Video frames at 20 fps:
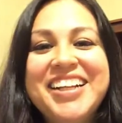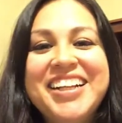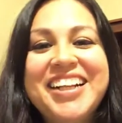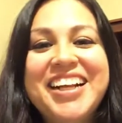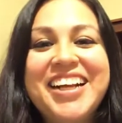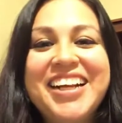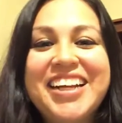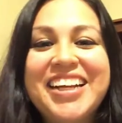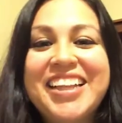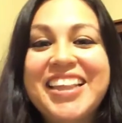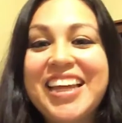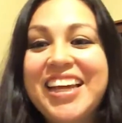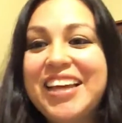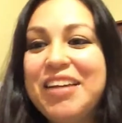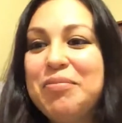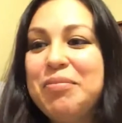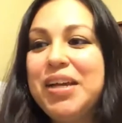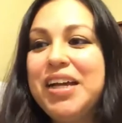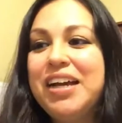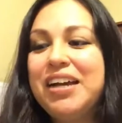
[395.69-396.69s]
Like, they
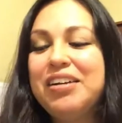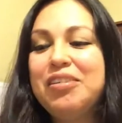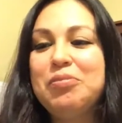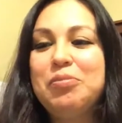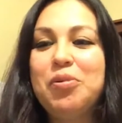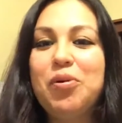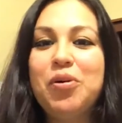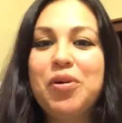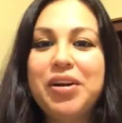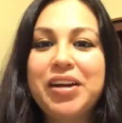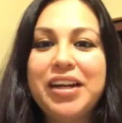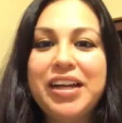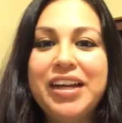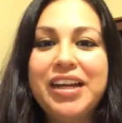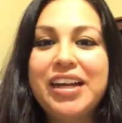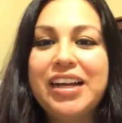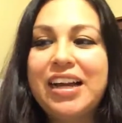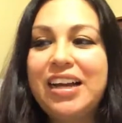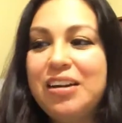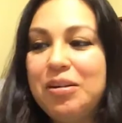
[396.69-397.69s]
can be kind of boring
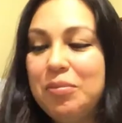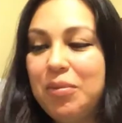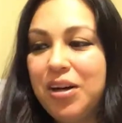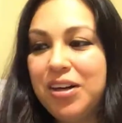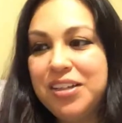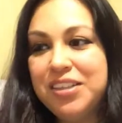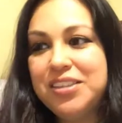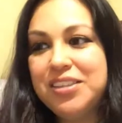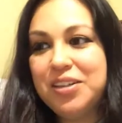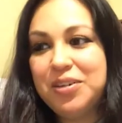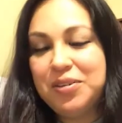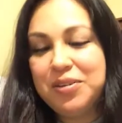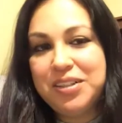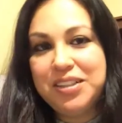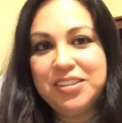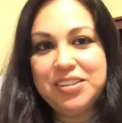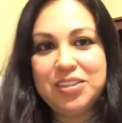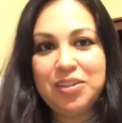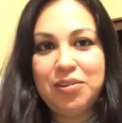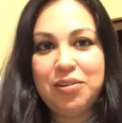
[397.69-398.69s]
and kind of monotone,
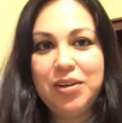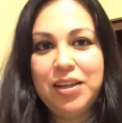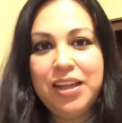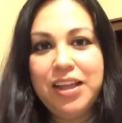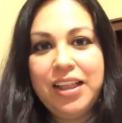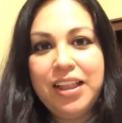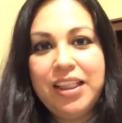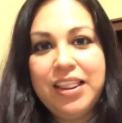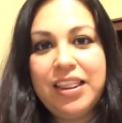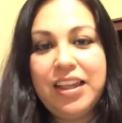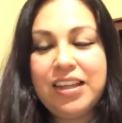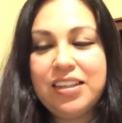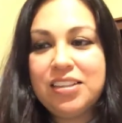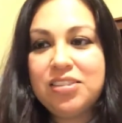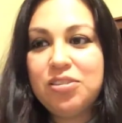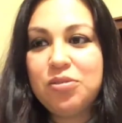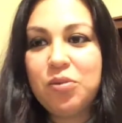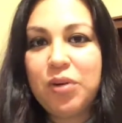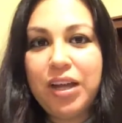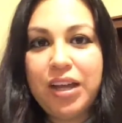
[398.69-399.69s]
and so
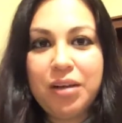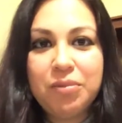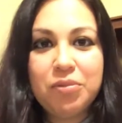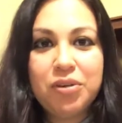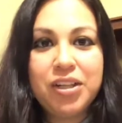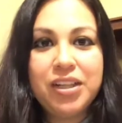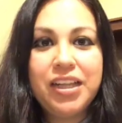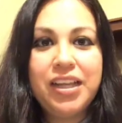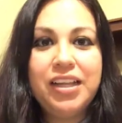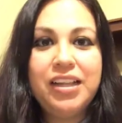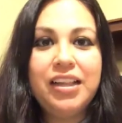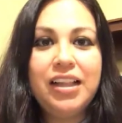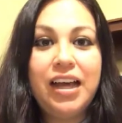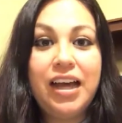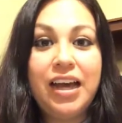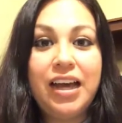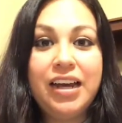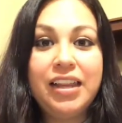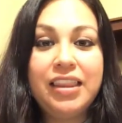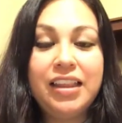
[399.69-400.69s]
that's why I'm really
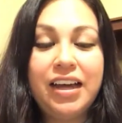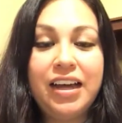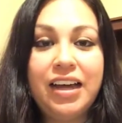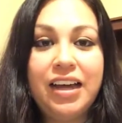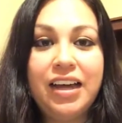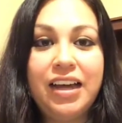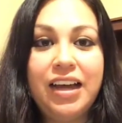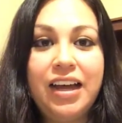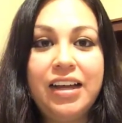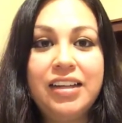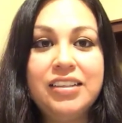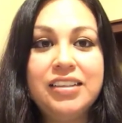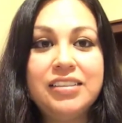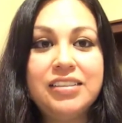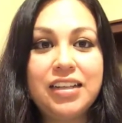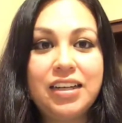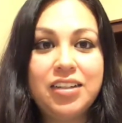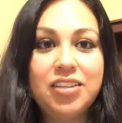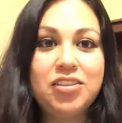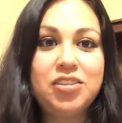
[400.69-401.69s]
glad that I
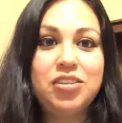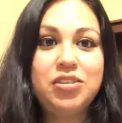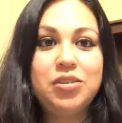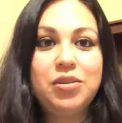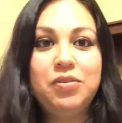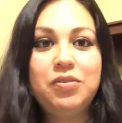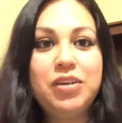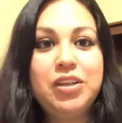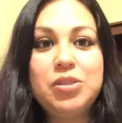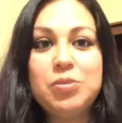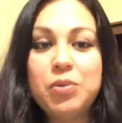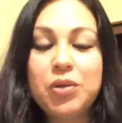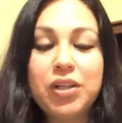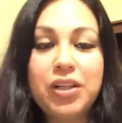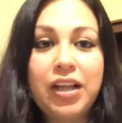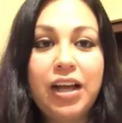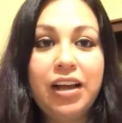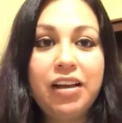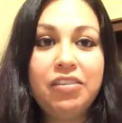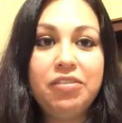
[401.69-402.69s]
decided to do Facebook
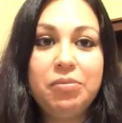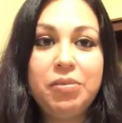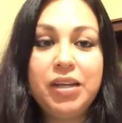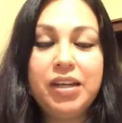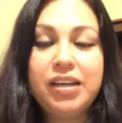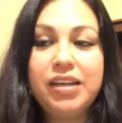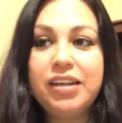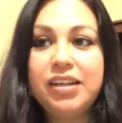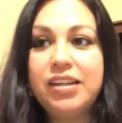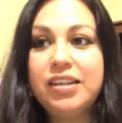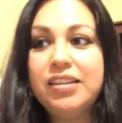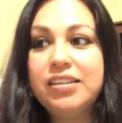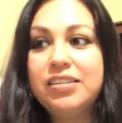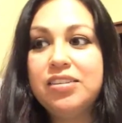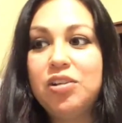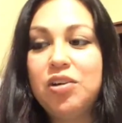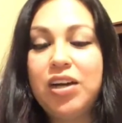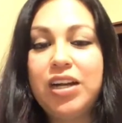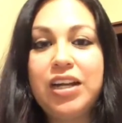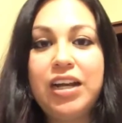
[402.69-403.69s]
Live, because
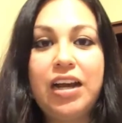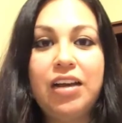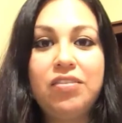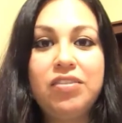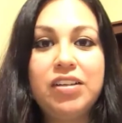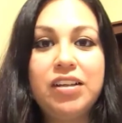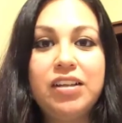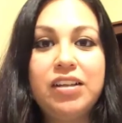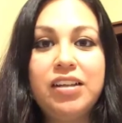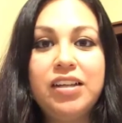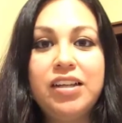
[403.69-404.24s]
you kind of have to